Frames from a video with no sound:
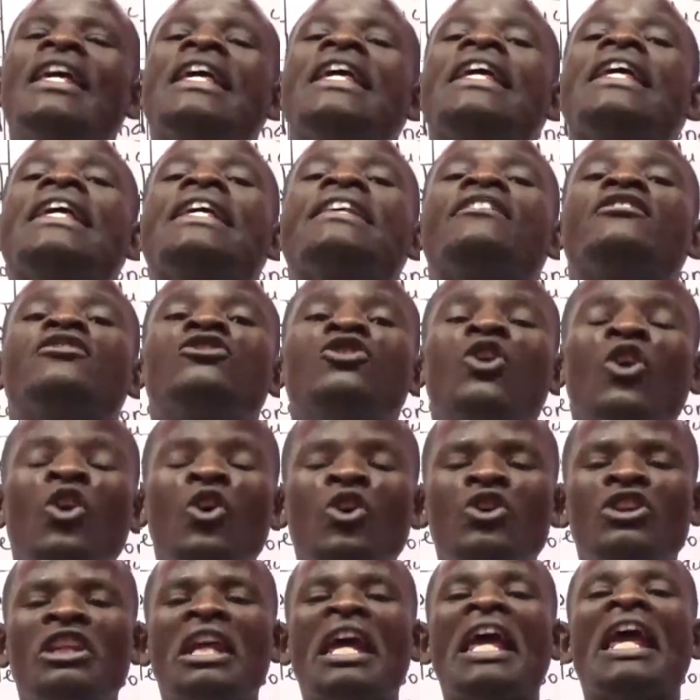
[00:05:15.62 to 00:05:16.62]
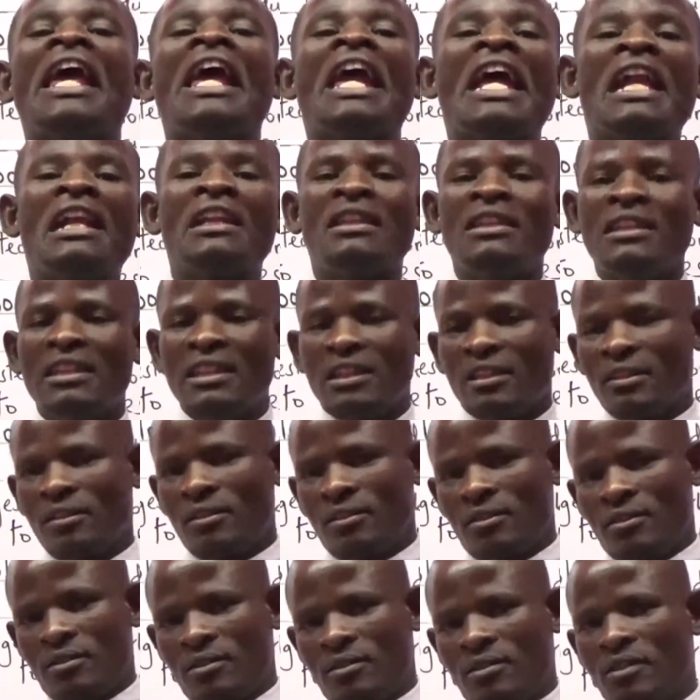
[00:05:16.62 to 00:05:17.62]
is not healthy
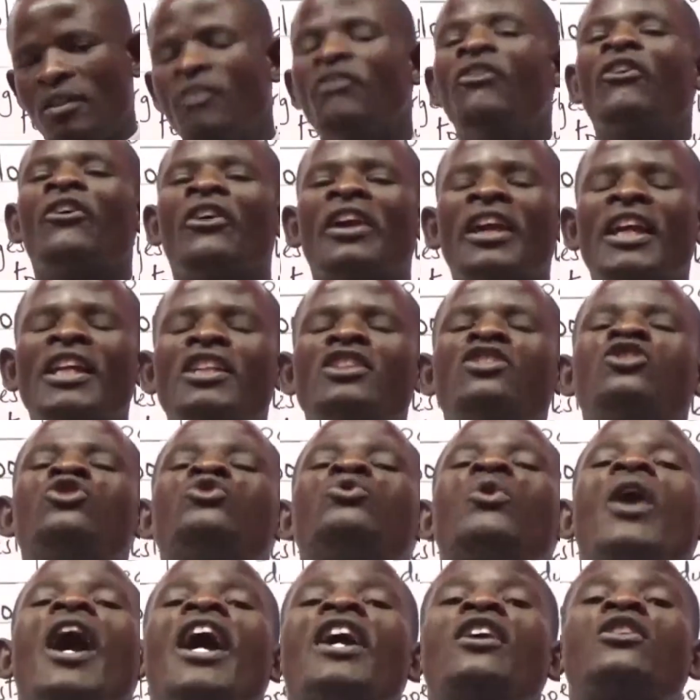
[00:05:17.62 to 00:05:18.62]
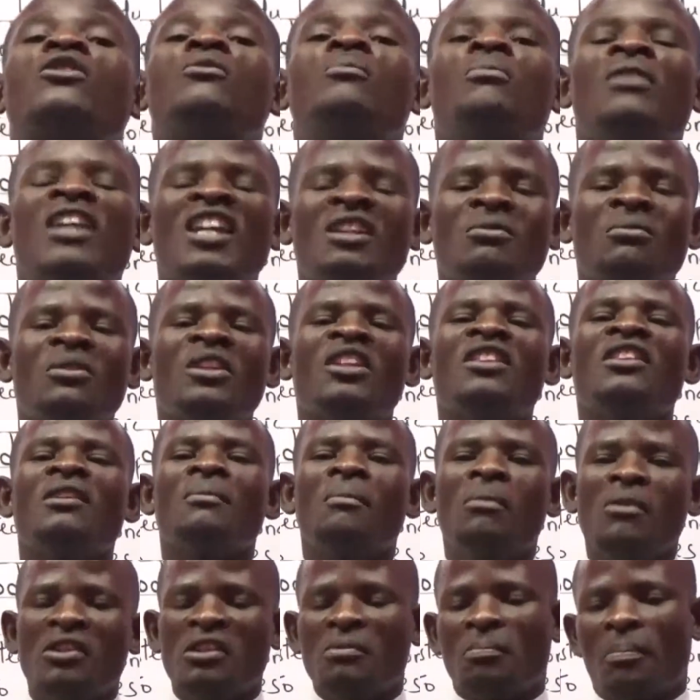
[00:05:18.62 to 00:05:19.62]
for it to accumulate within the
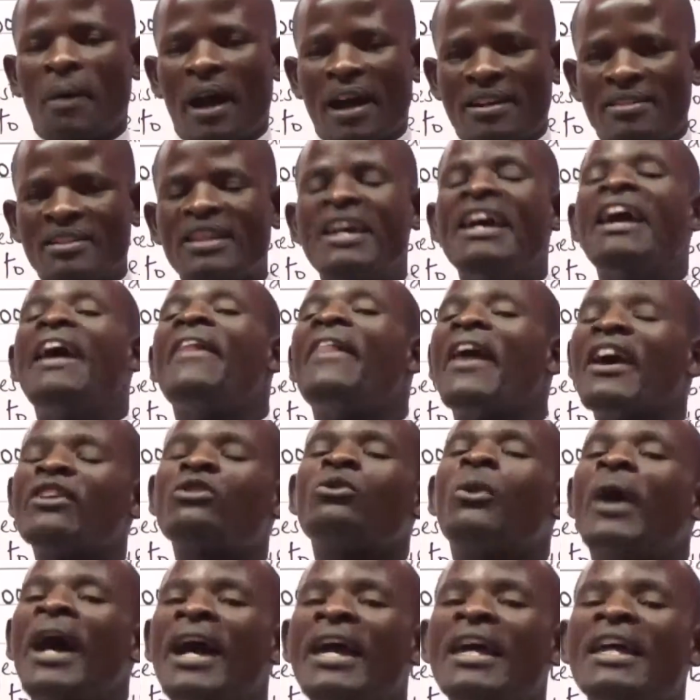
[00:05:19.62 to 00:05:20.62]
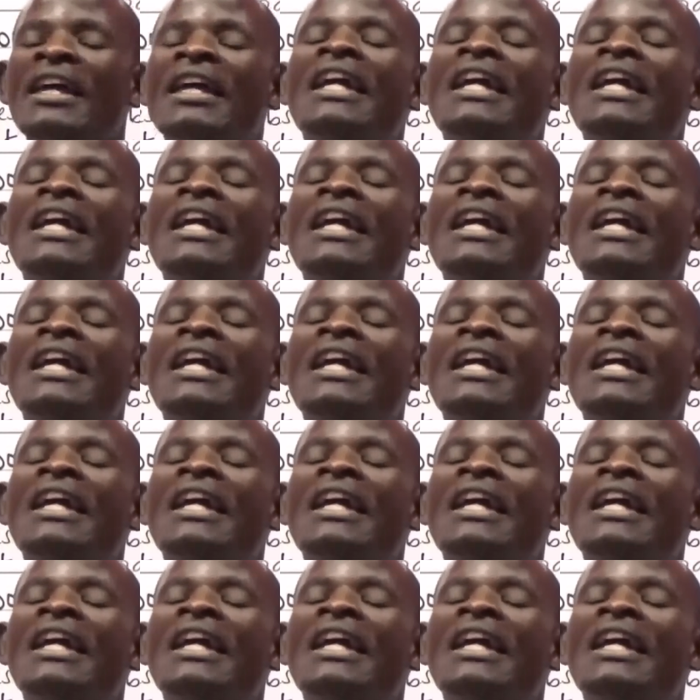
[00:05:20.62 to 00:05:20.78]
body parts. And that's why